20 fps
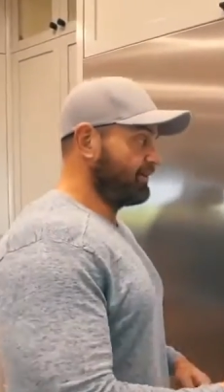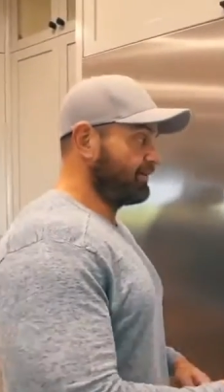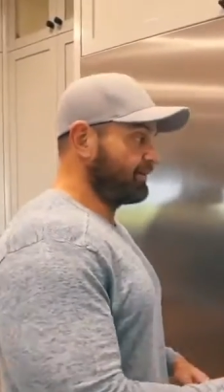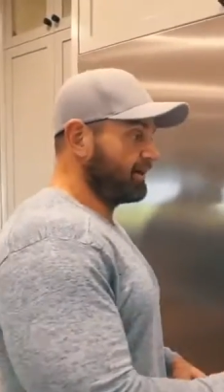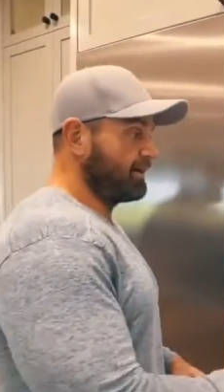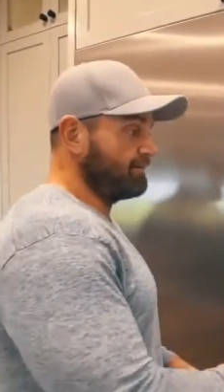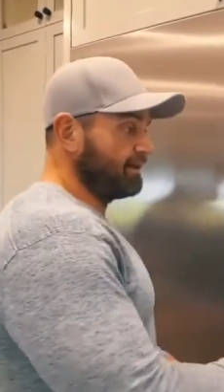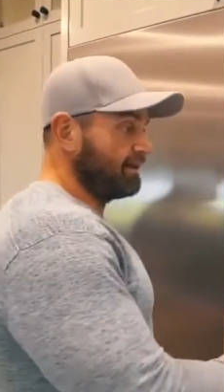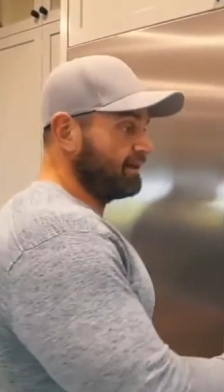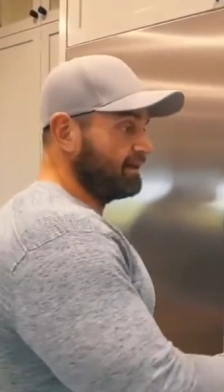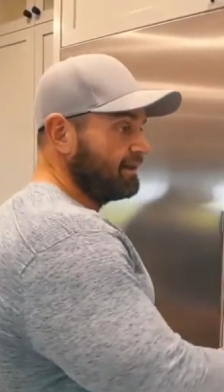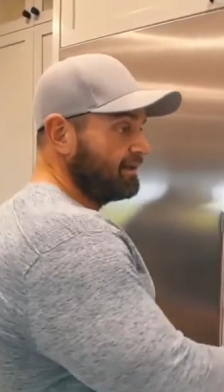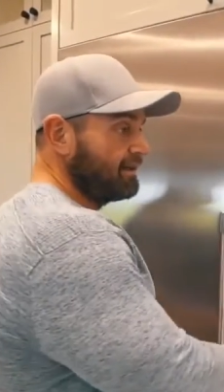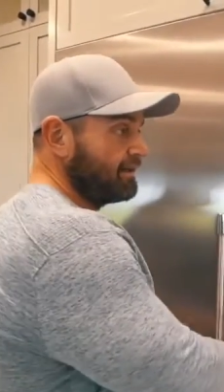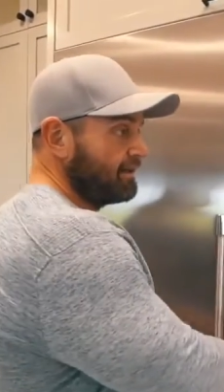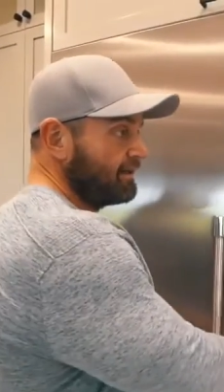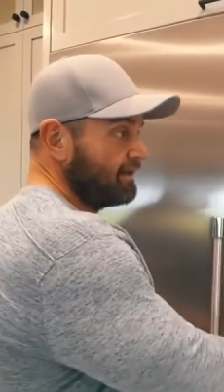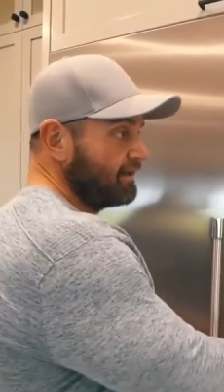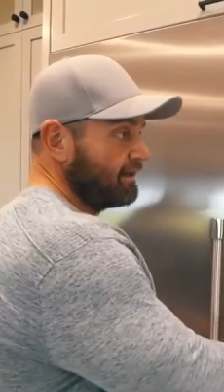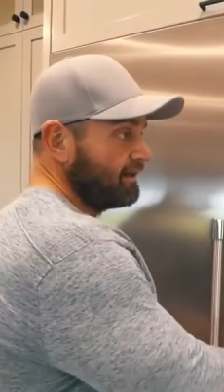yelling at me.
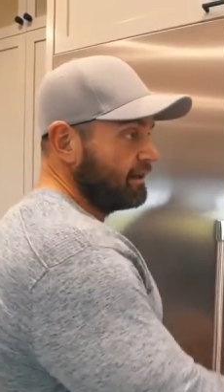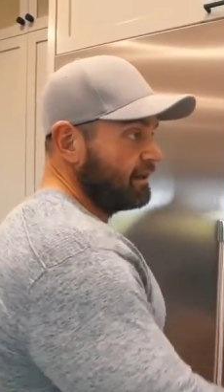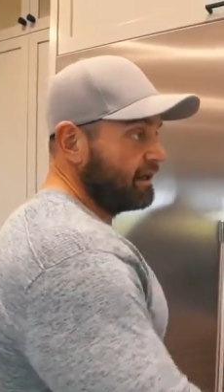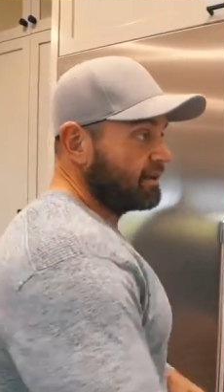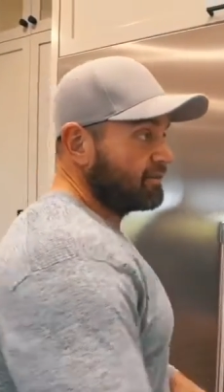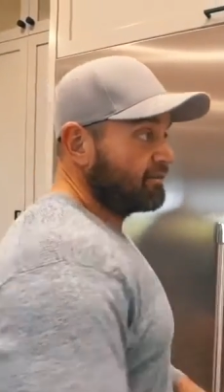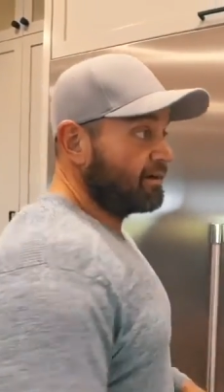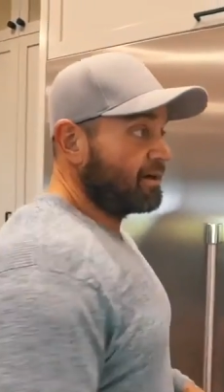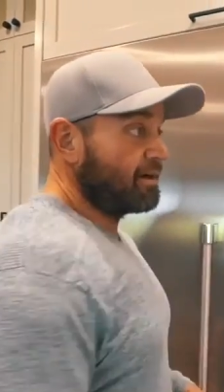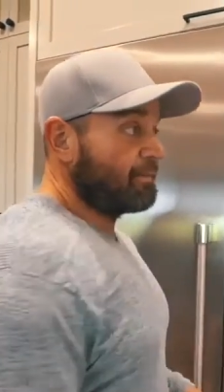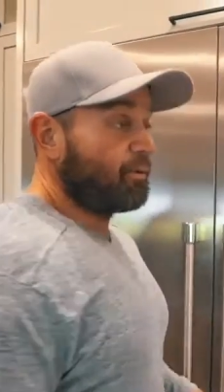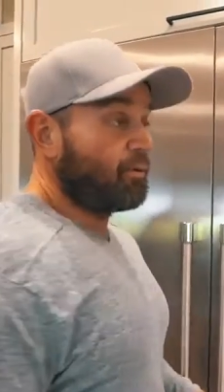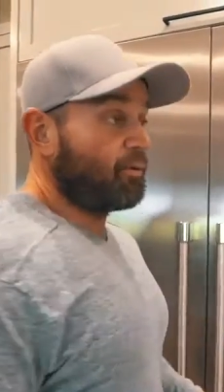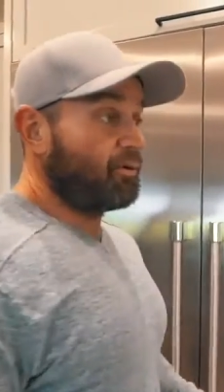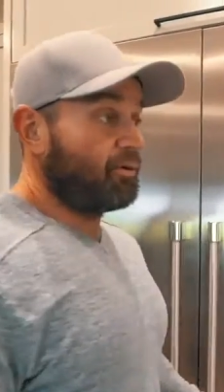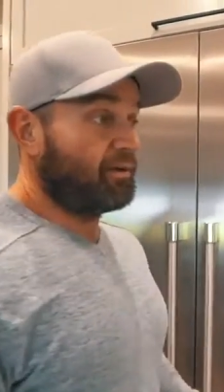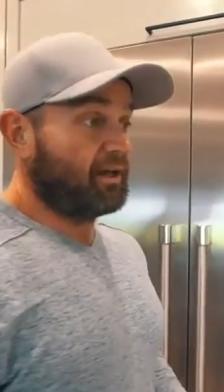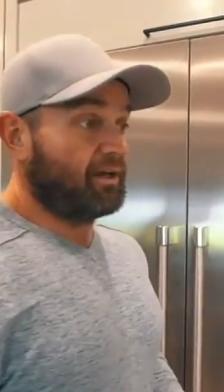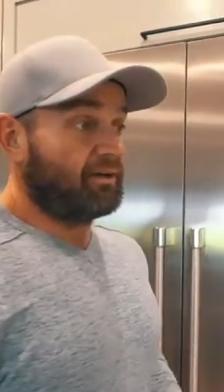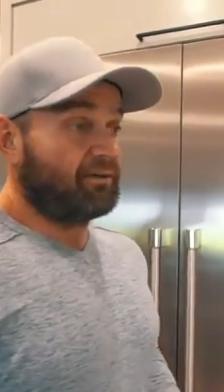It's very
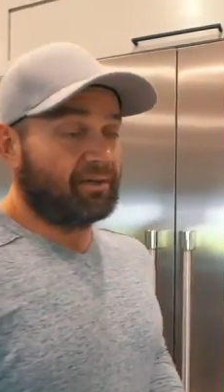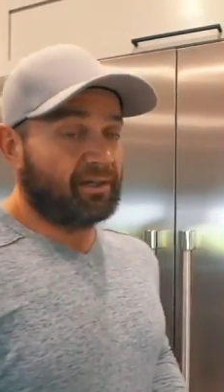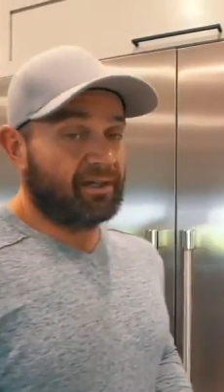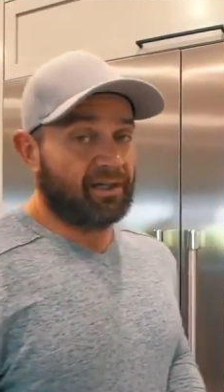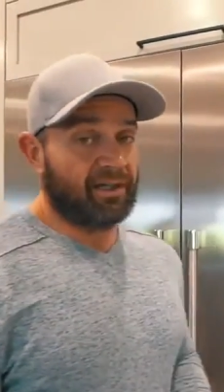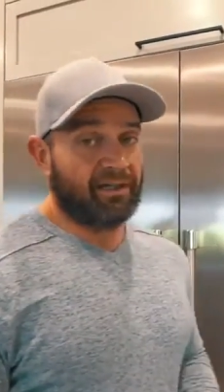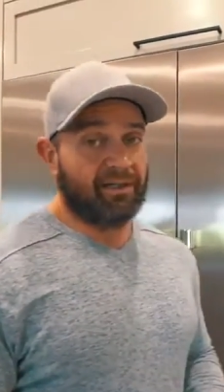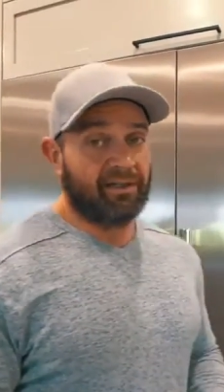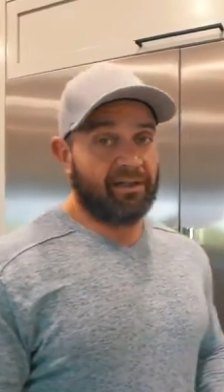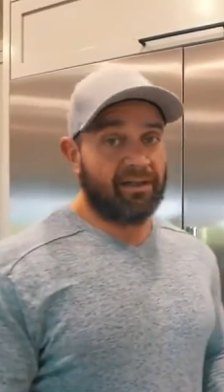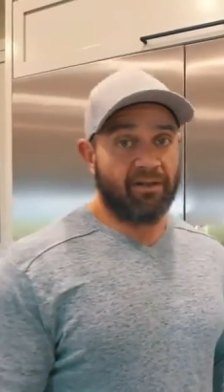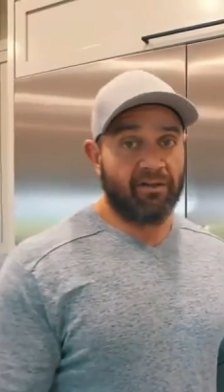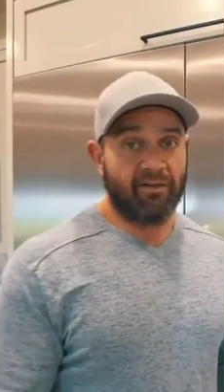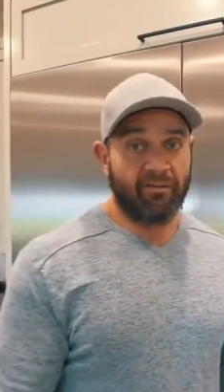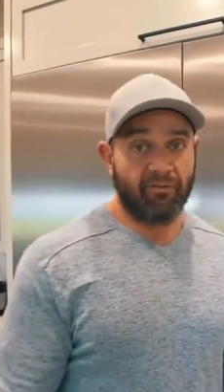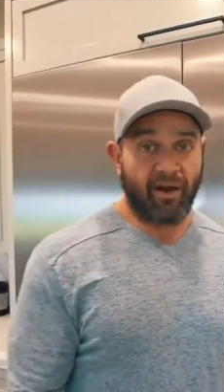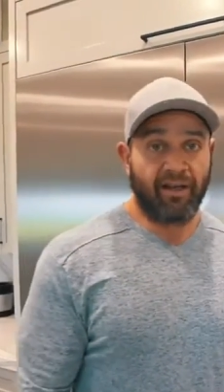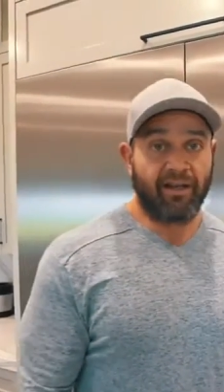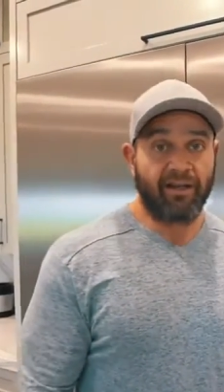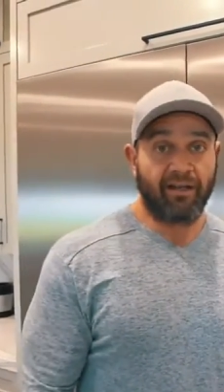important that we
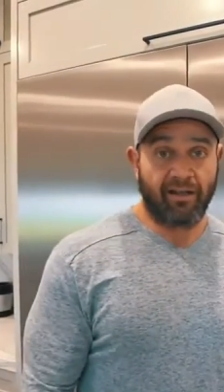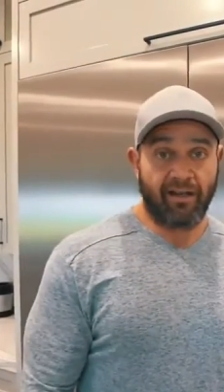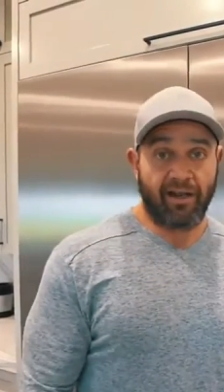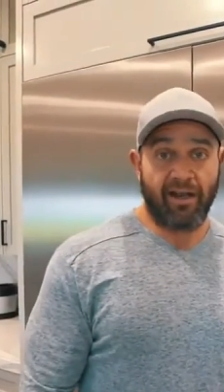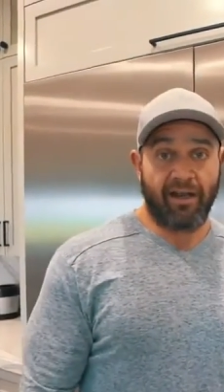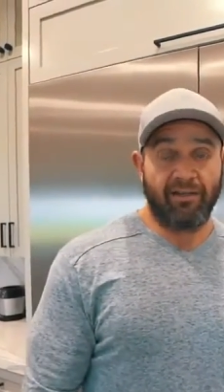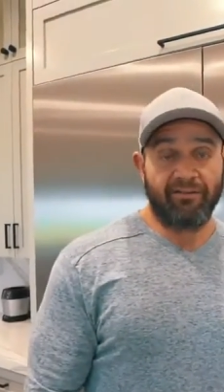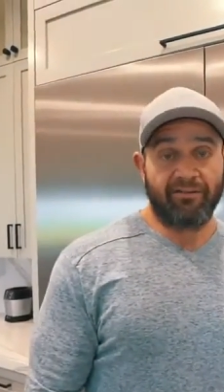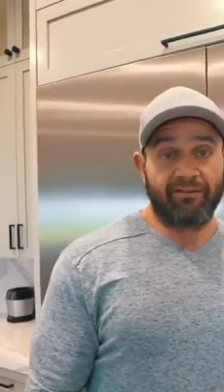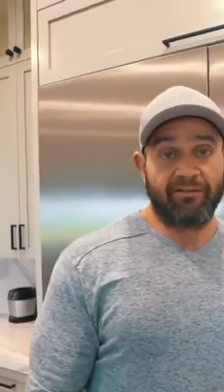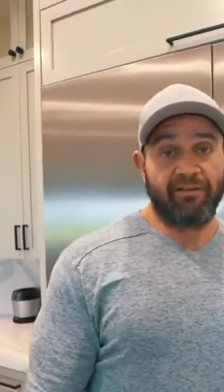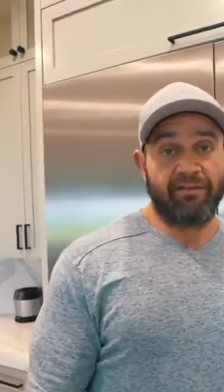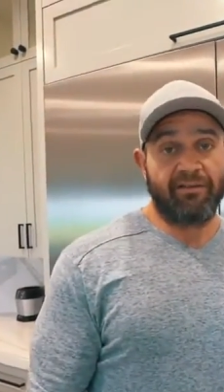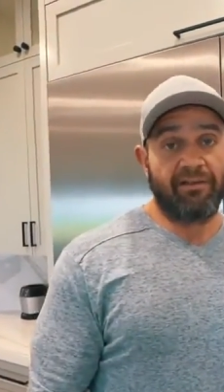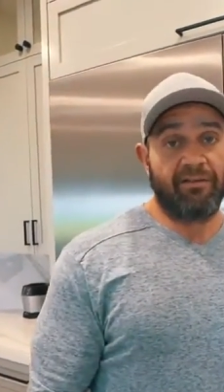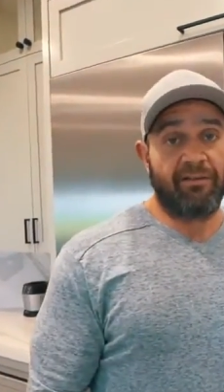recognize,